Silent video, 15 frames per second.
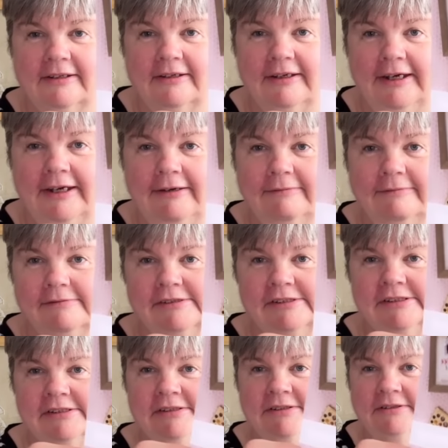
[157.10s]
Yeah.
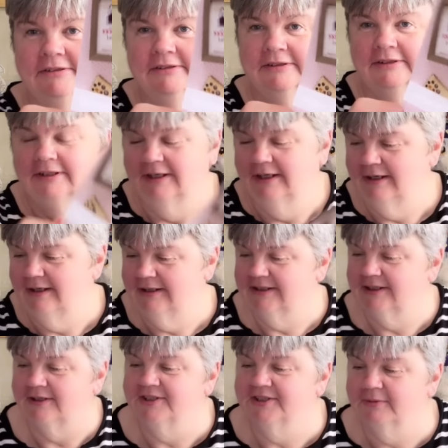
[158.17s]
It's
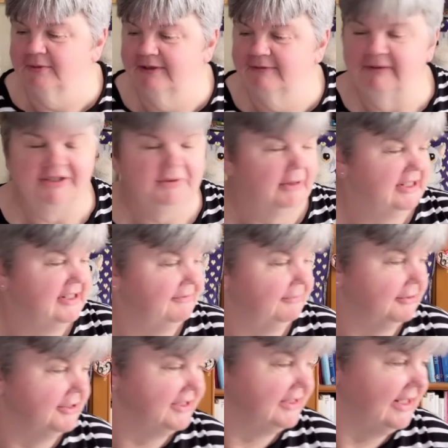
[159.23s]
also one of my
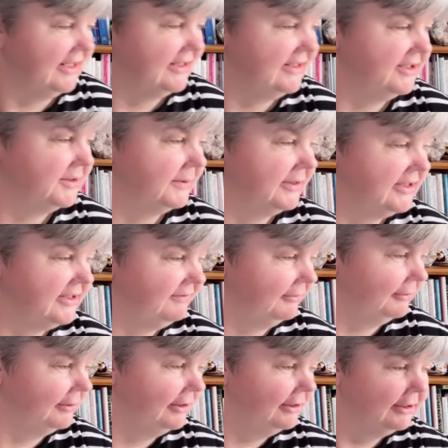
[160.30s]
24 starts in
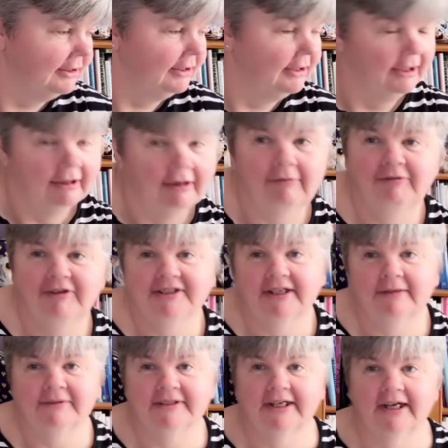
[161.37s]
24. Obviously
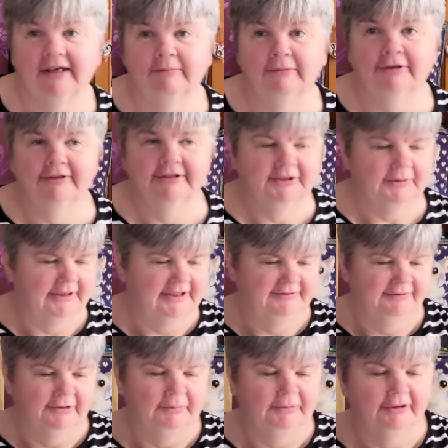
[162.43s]
I'm starting more than
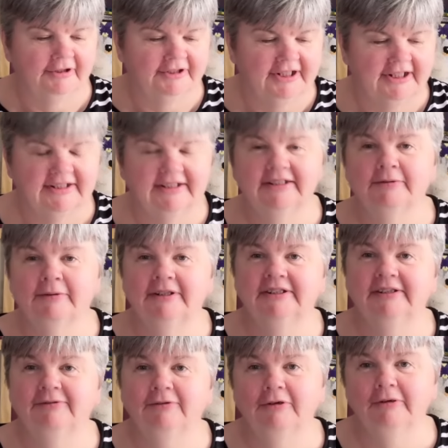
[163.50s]
24 projects in
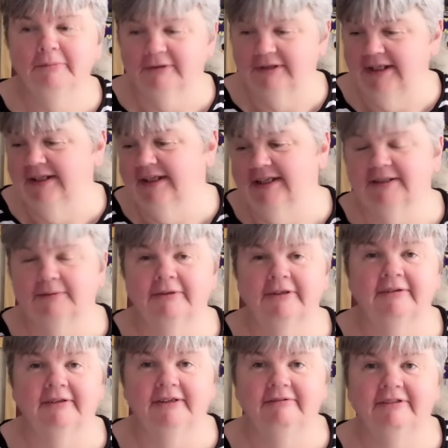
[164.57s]
24, but that's one
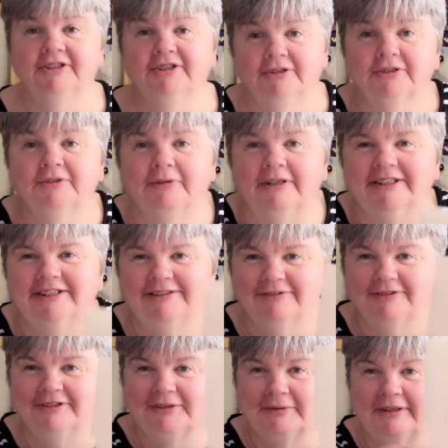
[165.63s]
of the original
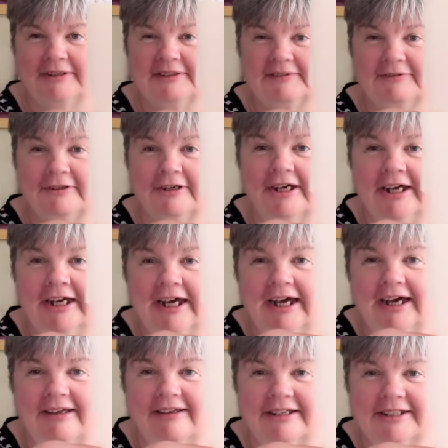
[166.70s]
24 in 24.
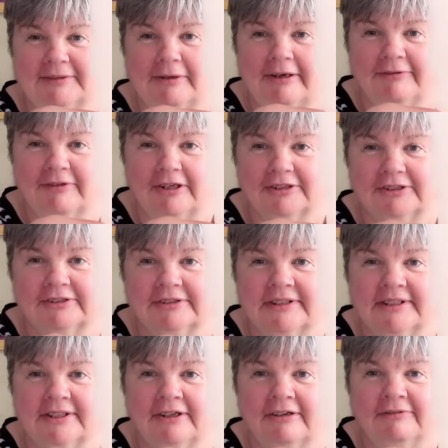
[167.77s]
And that's what I've got done
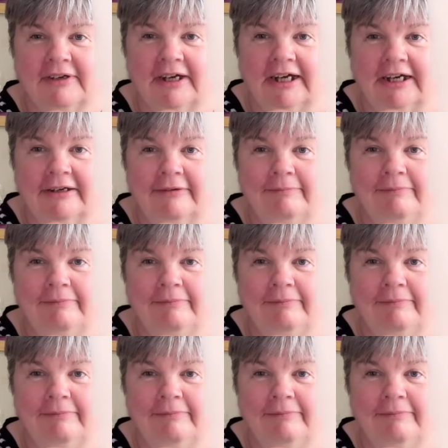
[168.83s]
so far.